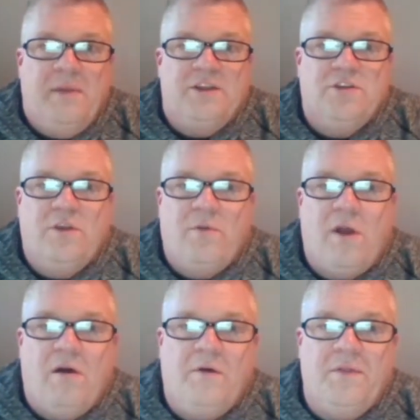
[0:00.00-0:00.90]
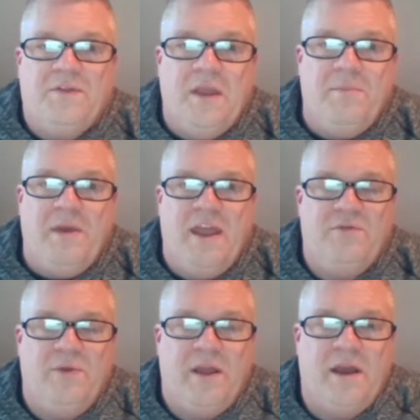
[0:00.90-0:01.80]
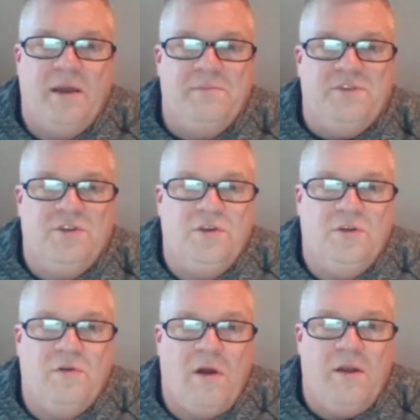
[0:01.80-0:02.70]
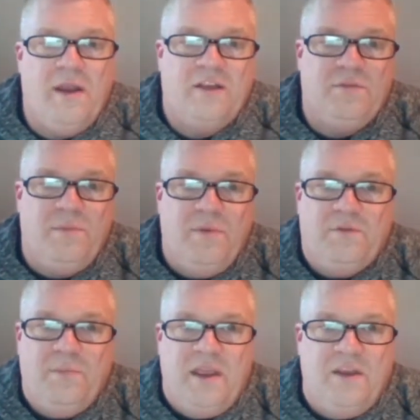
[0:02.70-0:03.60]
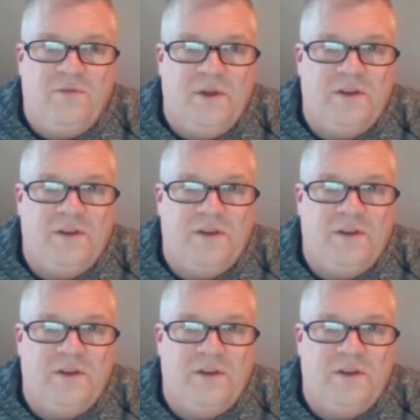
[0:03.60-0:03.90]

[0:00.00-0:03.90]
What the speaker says: make sure that we're all on the same page when it comes to our next speech,